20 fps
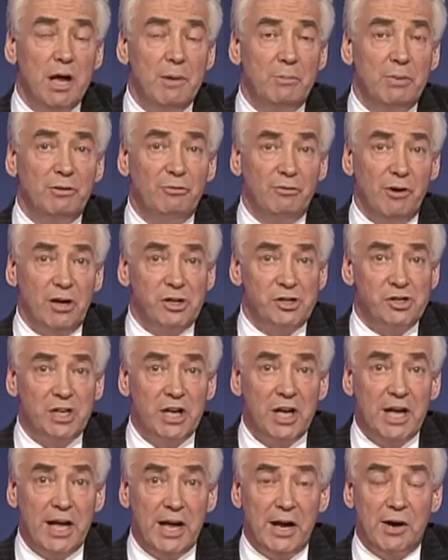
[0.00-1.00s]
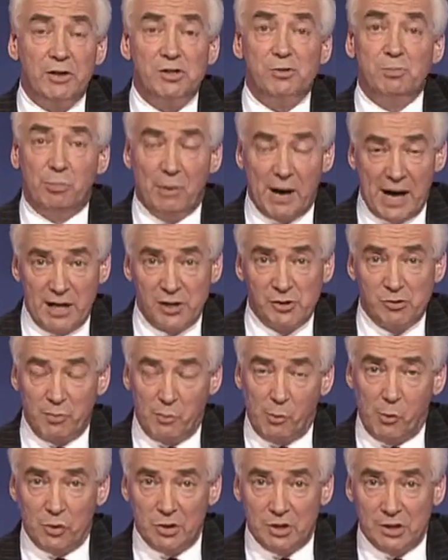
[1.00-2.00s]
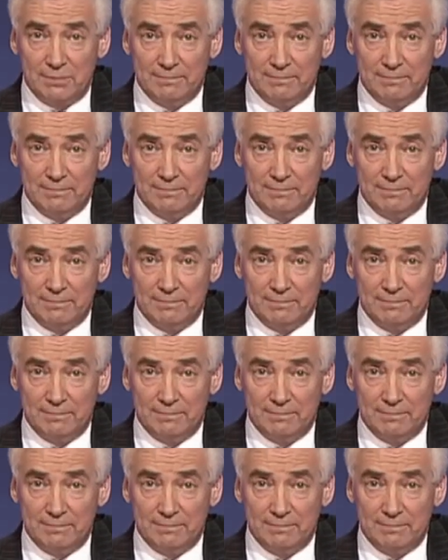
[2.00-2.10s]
But first, here's Brian's report.